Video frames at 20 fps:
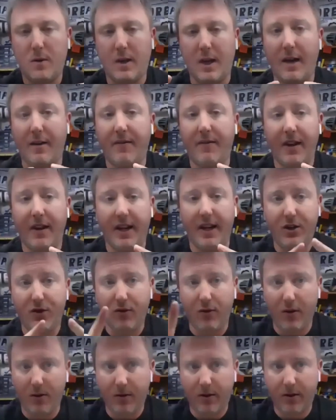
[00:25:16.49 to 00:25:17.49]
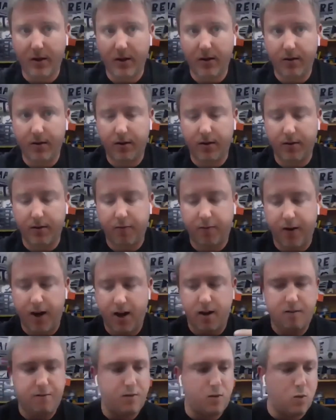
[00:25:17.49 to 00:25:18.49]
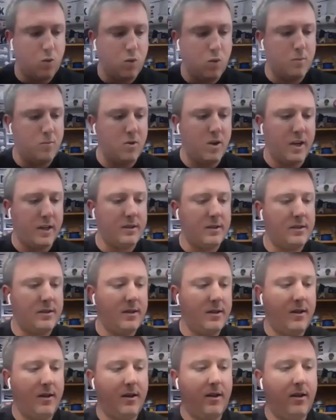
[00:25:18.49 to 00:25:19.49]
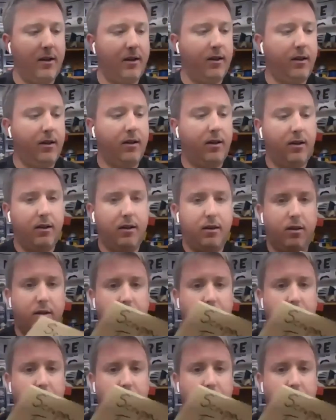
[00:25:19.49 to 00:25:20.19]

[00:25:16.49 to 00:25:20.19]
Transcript: kind of introed the the five core bricks. Okay.